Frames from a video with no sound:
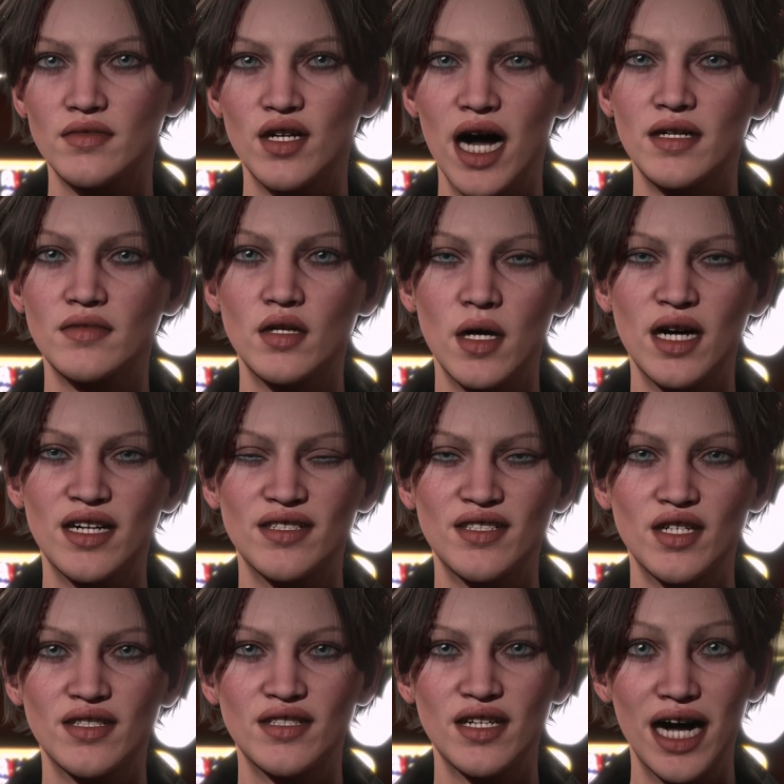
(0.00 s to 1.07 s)
5 are based
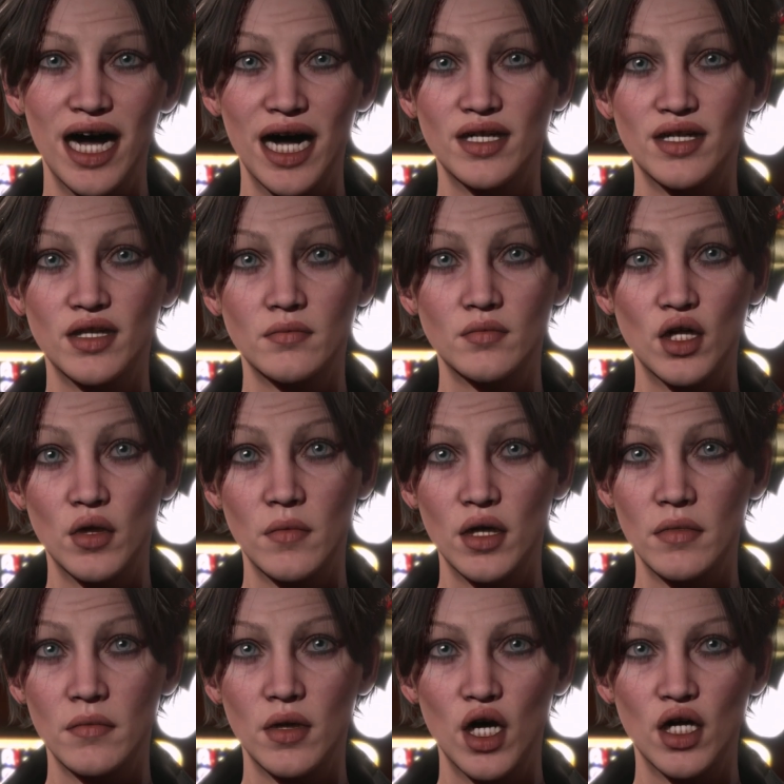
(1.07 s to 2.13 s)
on scans of real
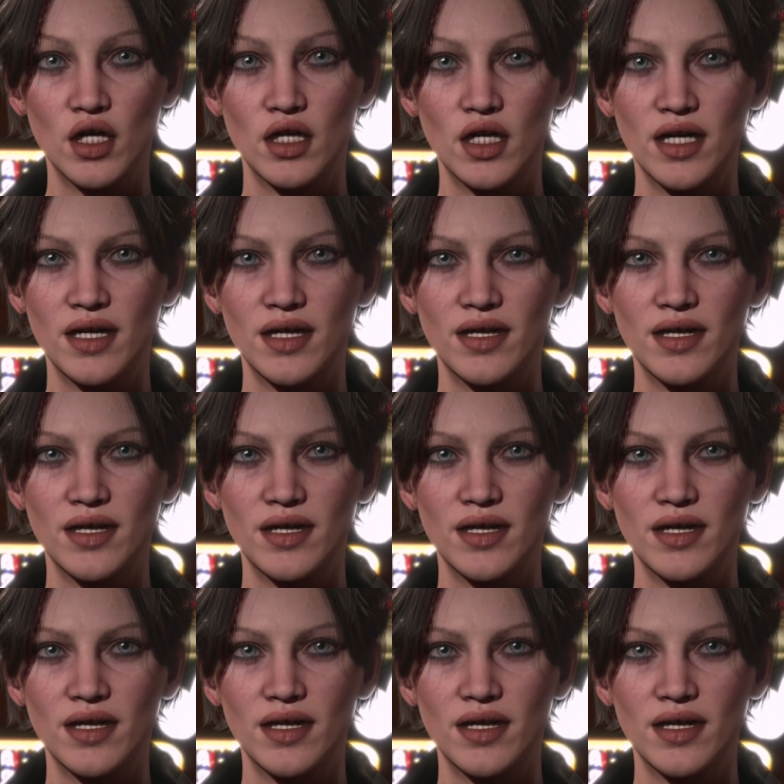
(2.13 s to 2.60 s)
people,